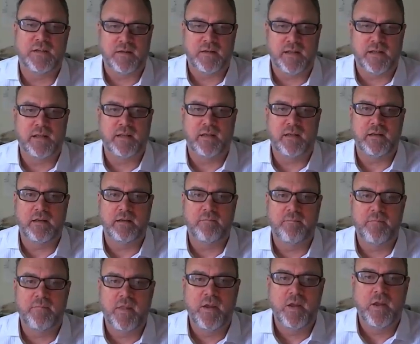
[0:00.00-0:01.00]
So Dave, I'm
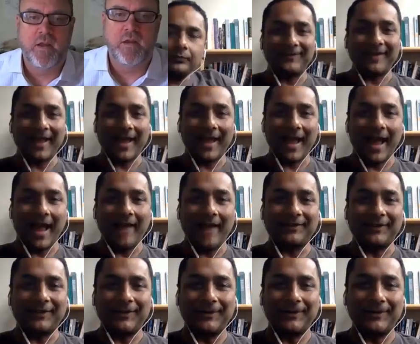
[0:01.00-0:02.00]
going to
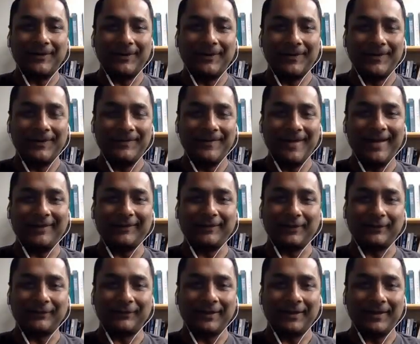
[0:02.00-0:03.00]
ask you to make
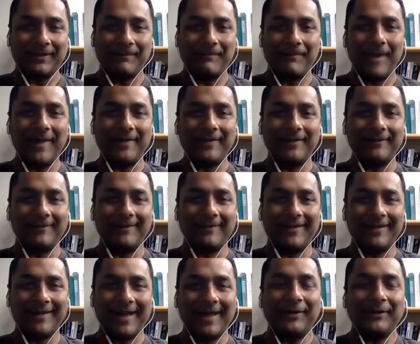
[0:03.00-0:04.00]
sort of like a
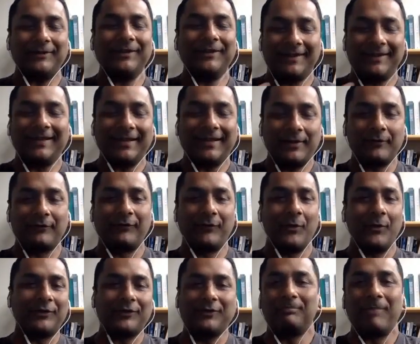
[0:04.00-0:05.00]
binary, I know this is like
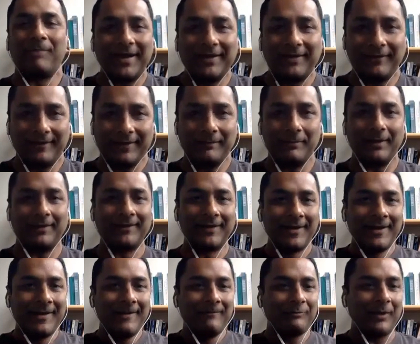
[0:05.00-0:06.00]
forced binary, but
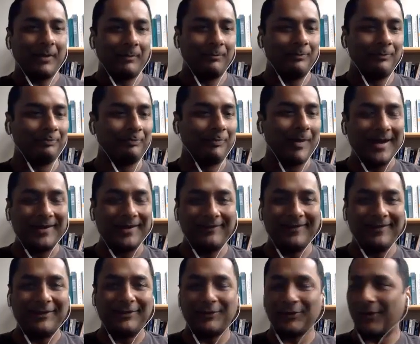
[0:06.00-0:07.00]
a
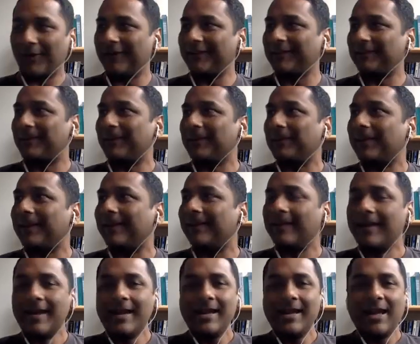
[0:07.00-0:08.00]
binary choice between,
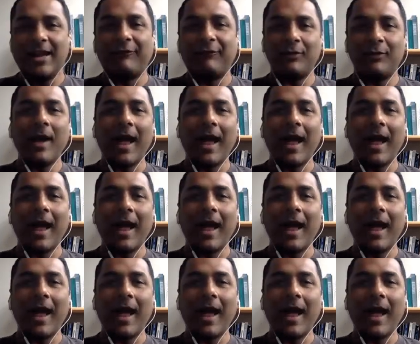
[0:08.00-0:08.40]
if